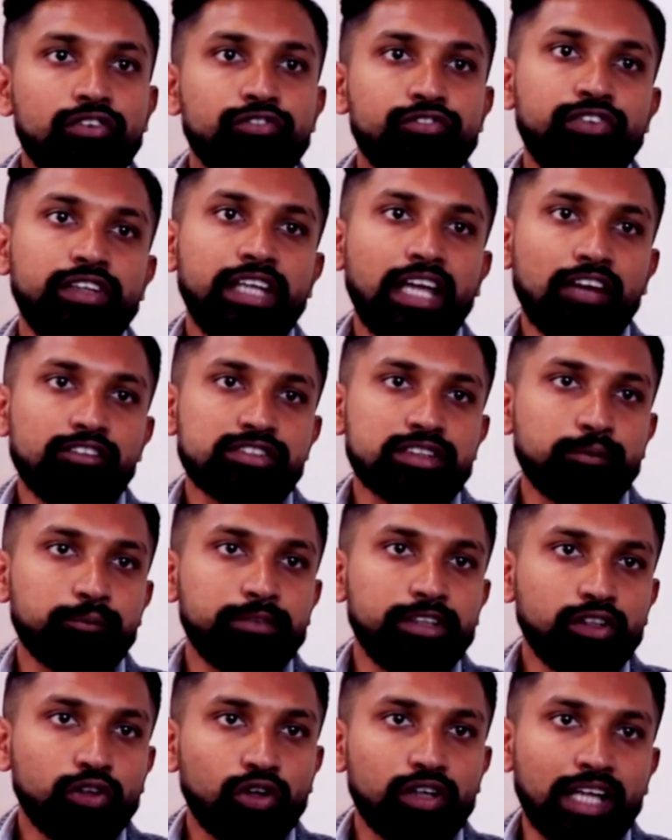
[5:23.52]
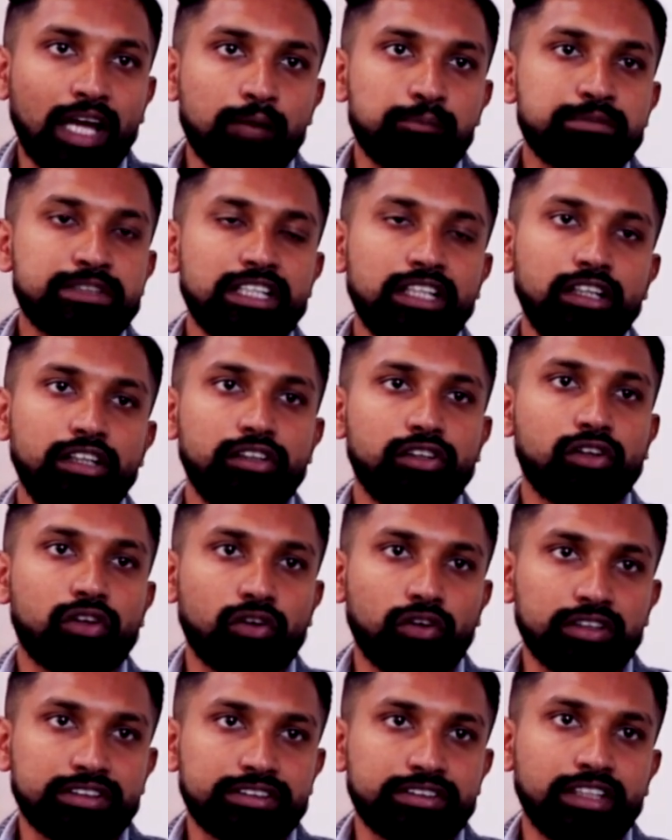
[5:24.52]
We have something called upsell and
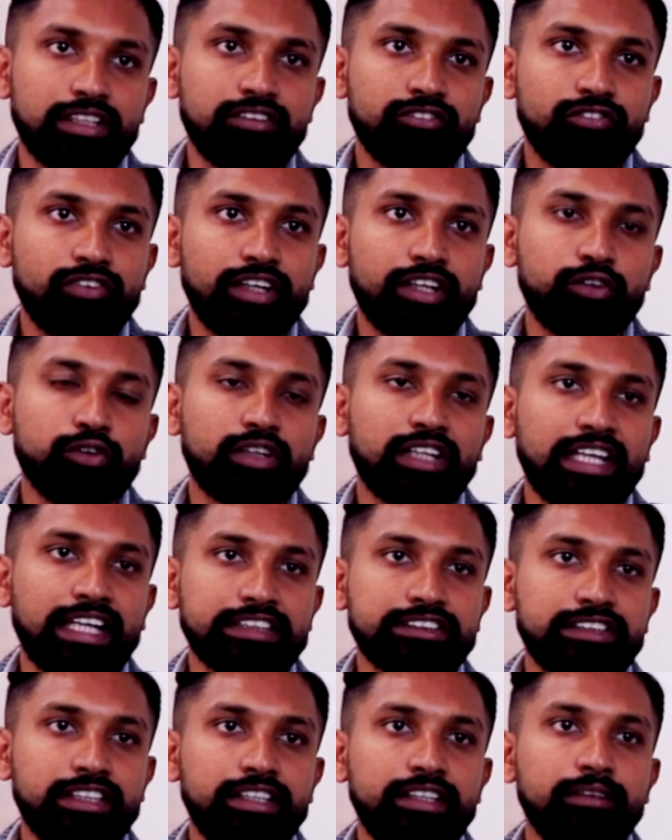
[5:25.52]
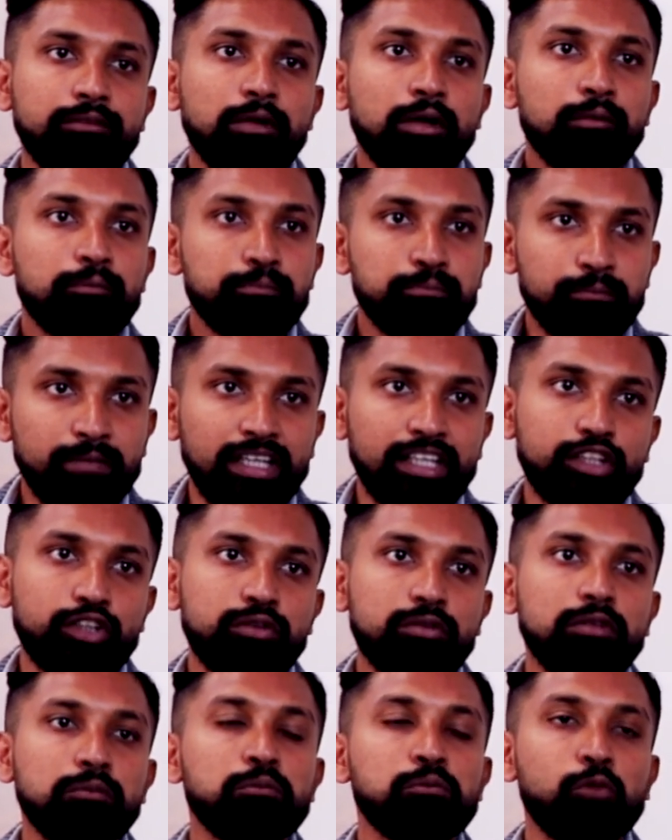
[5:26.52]
cross-sell, where you can actually make
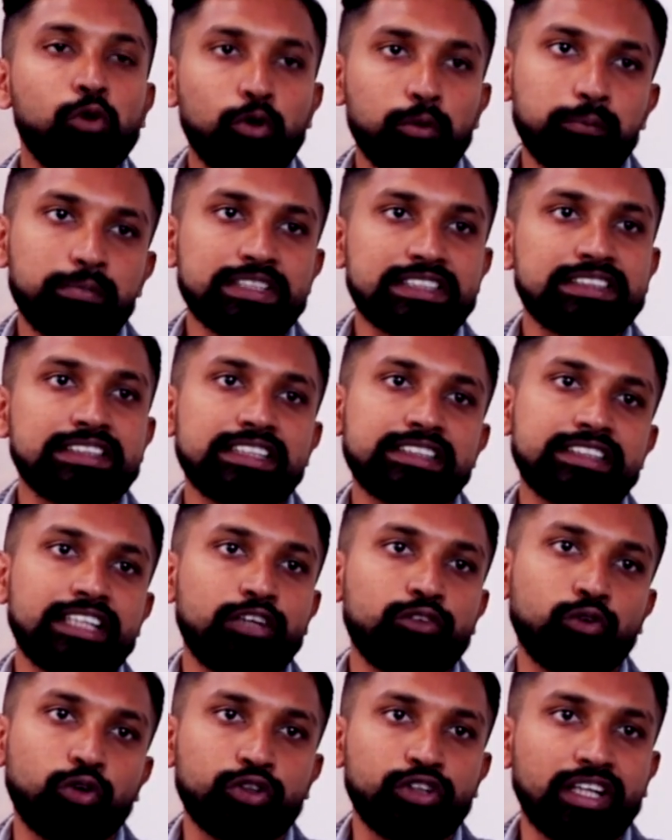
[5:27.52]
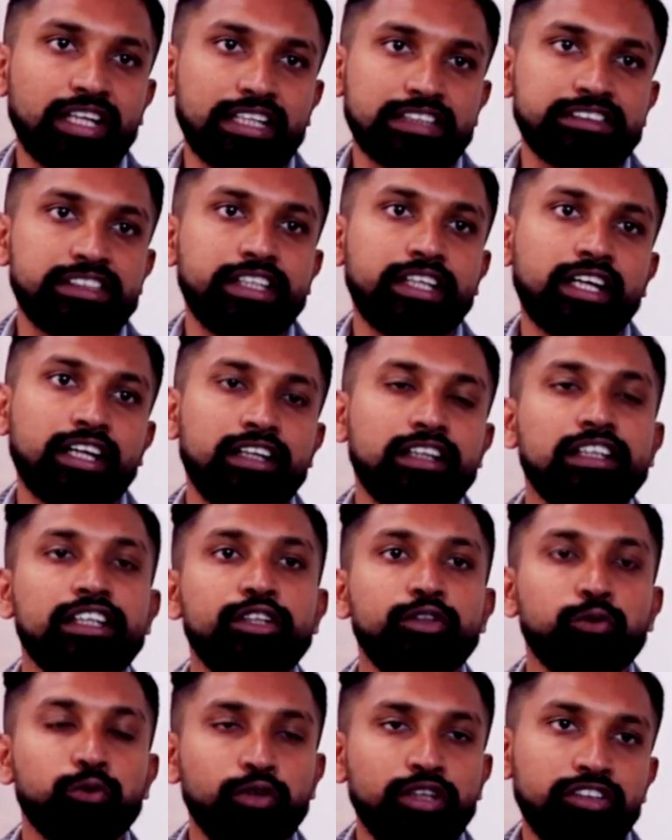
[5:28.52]
more business than what you are actually currently
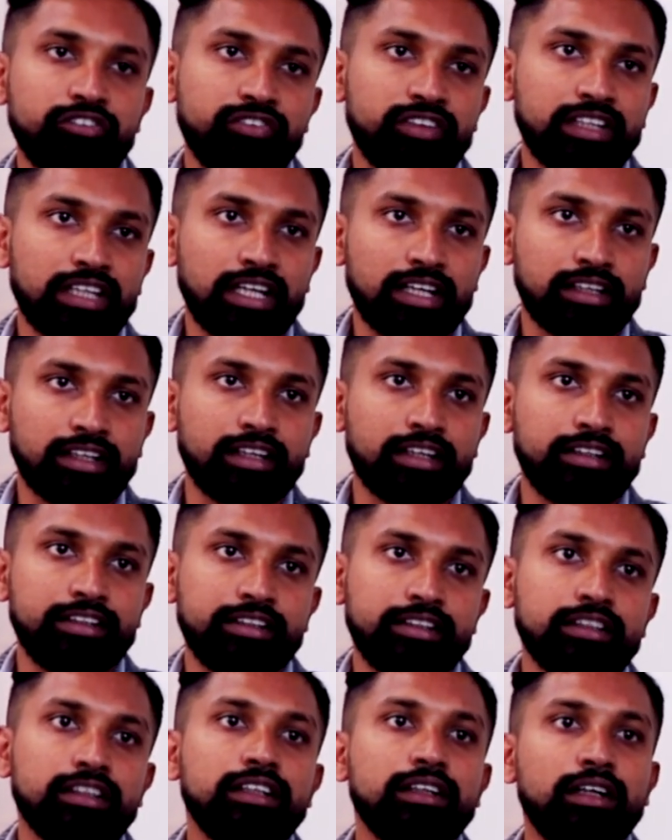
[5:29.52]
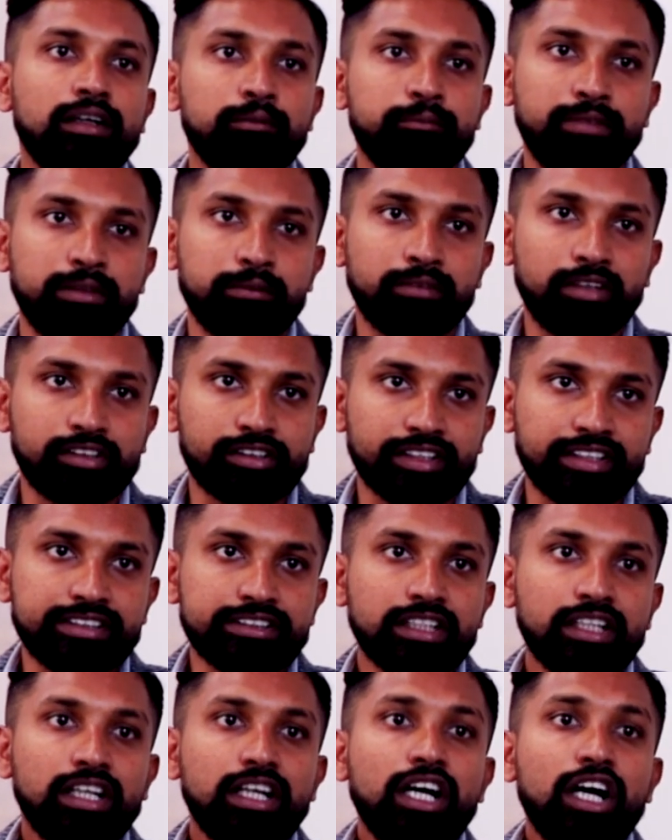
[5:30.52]
doing with our current Bhimart RISE.
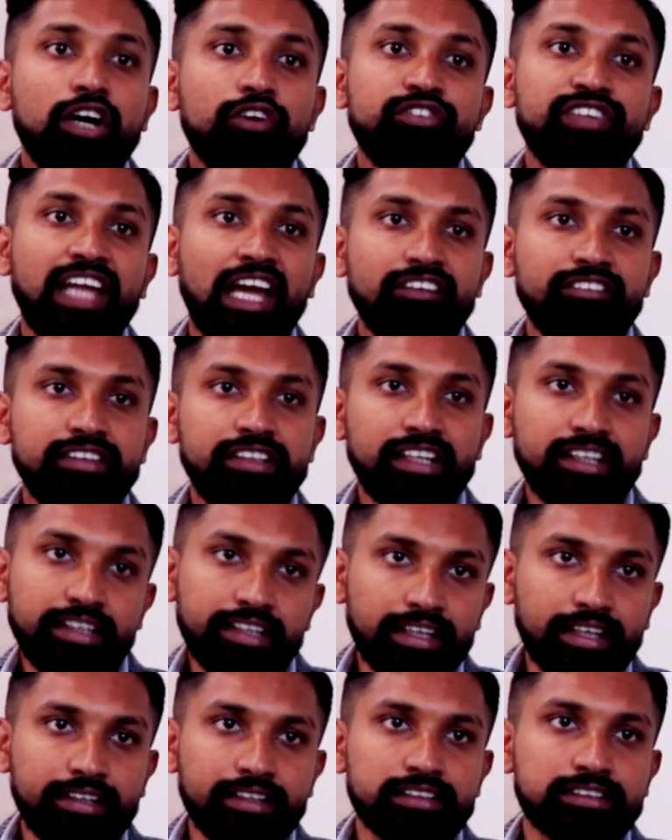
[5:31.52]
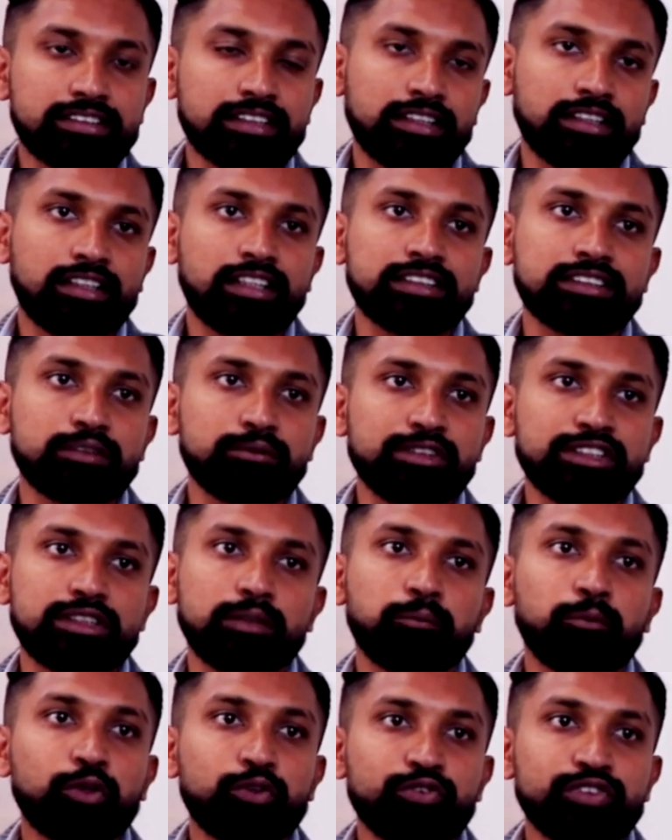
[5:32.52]
We have a dedicated customer
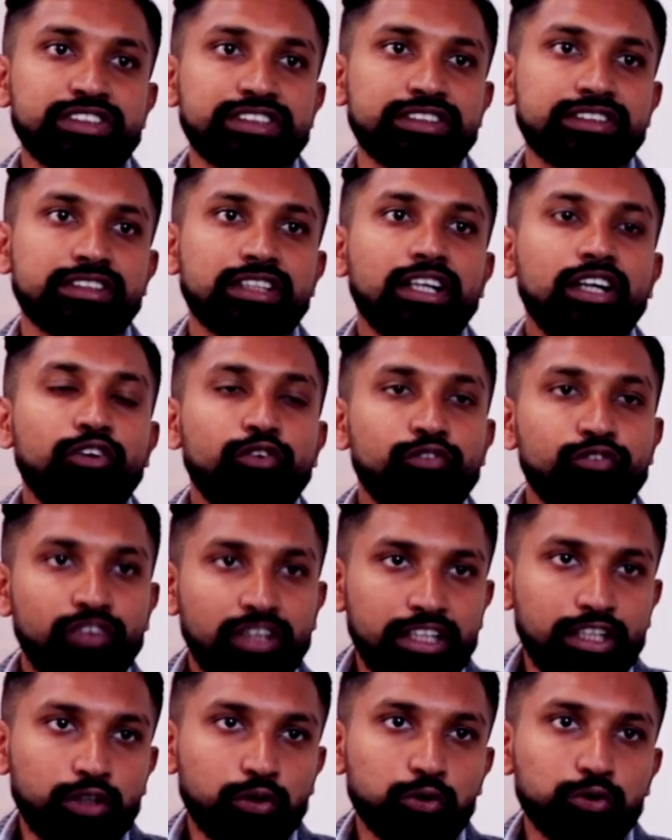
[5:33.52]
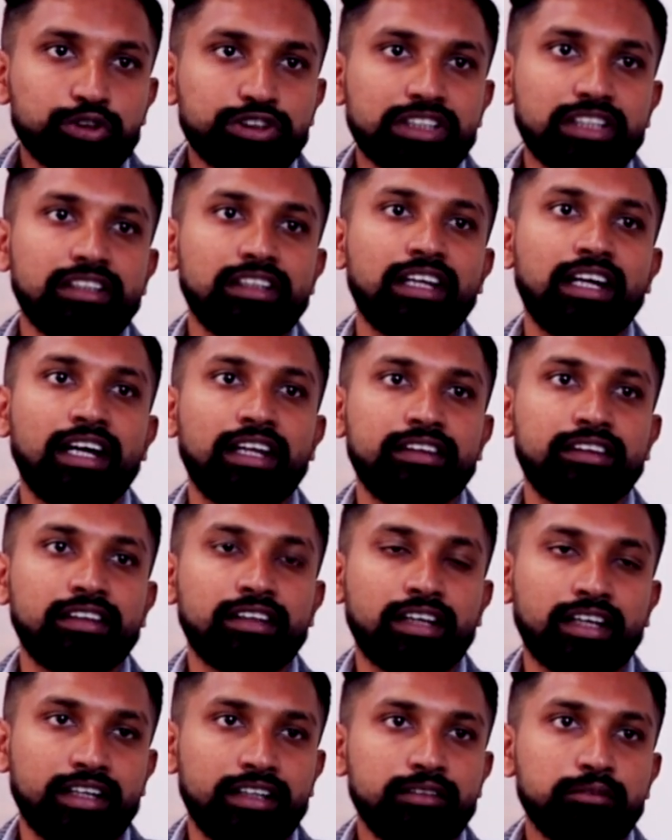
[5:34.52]
support, which is very crucial at the
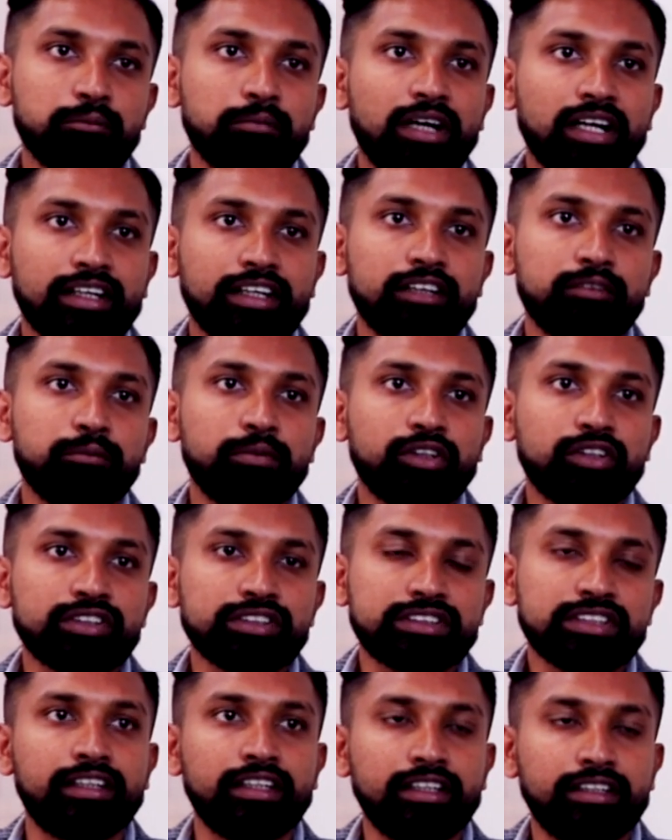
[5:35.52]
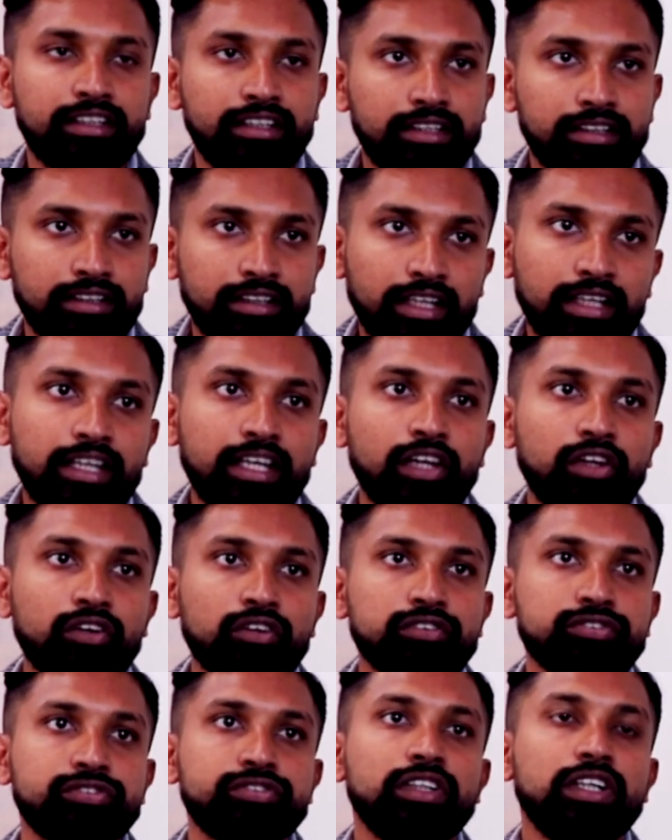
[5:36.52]
current market because they take care
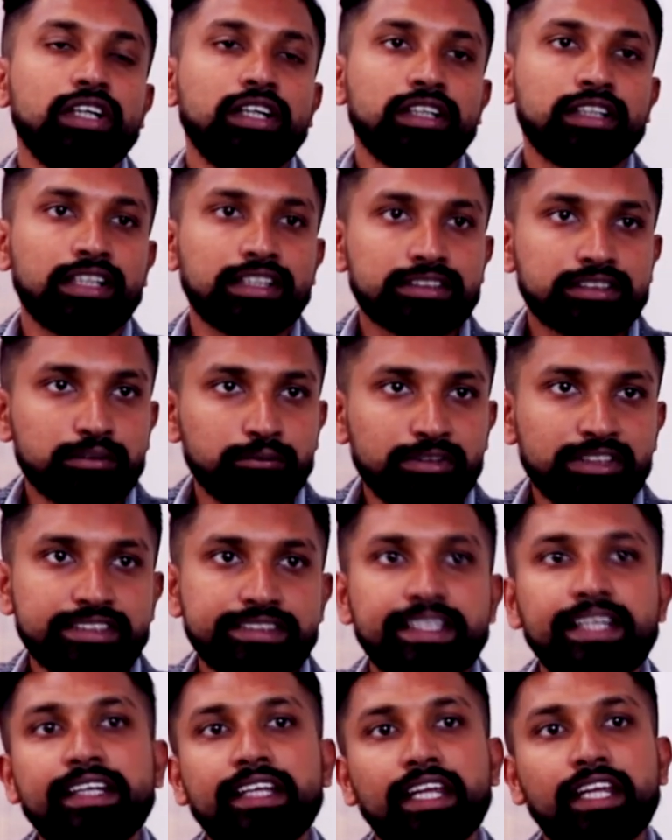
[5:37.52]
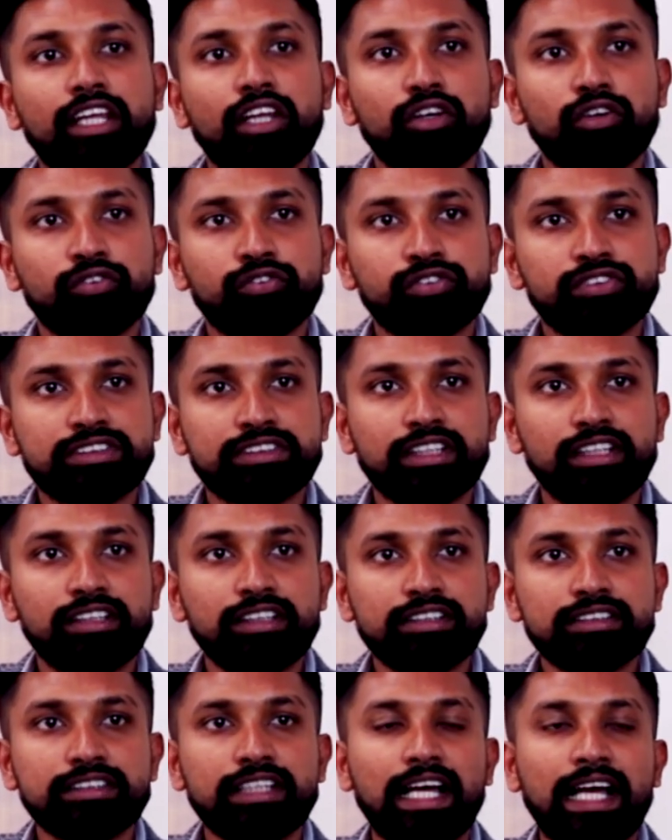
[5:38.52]
of customers, they take care of
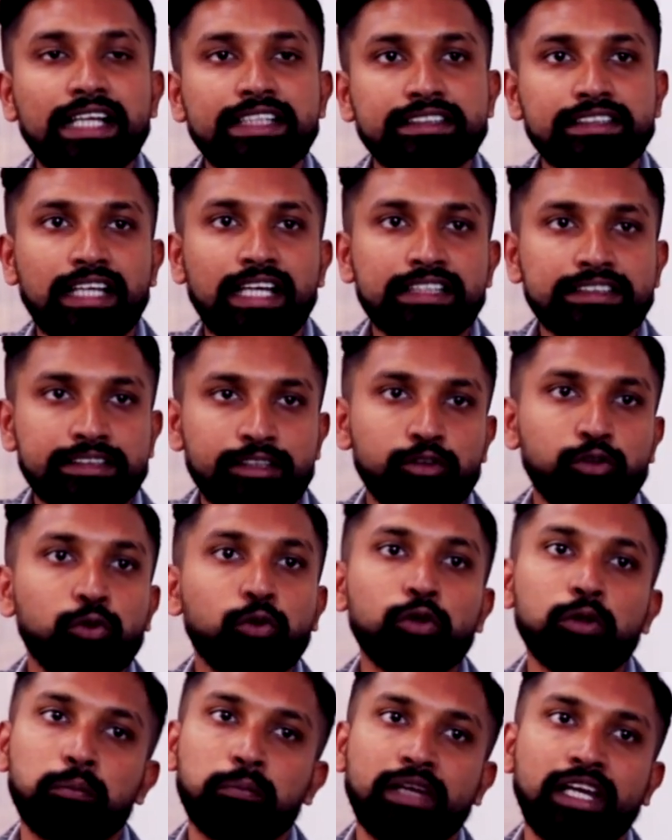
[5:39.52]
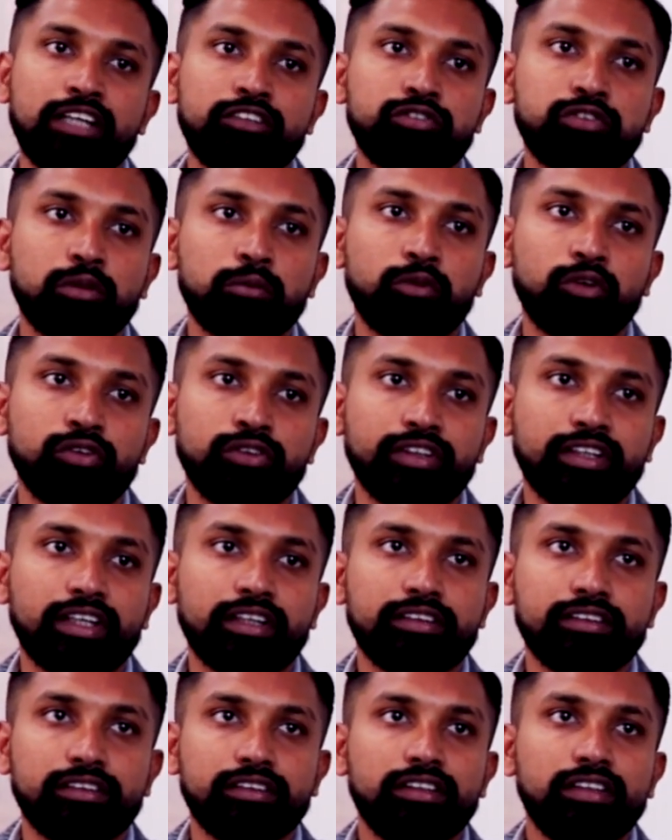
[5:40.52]
sellers as a whole platform
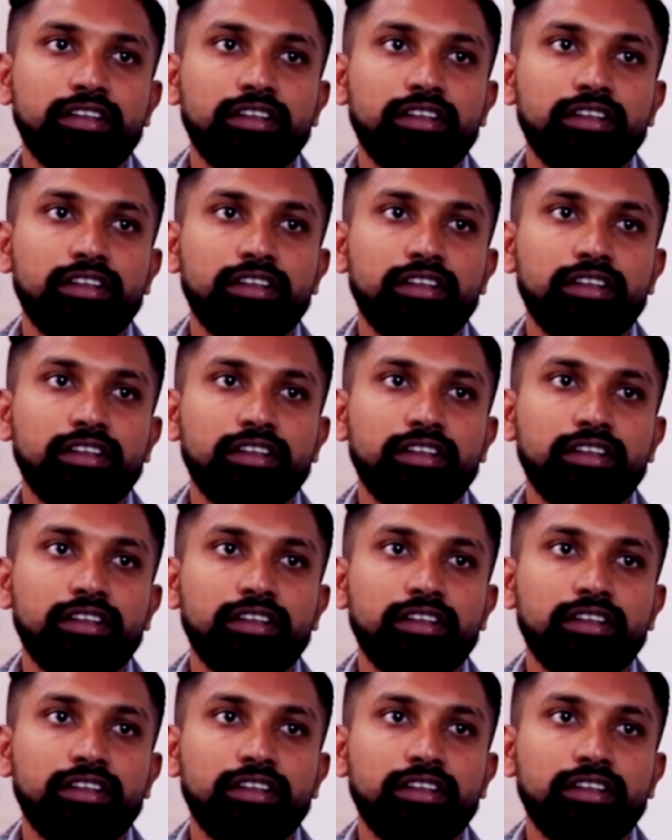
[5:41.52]
altogether.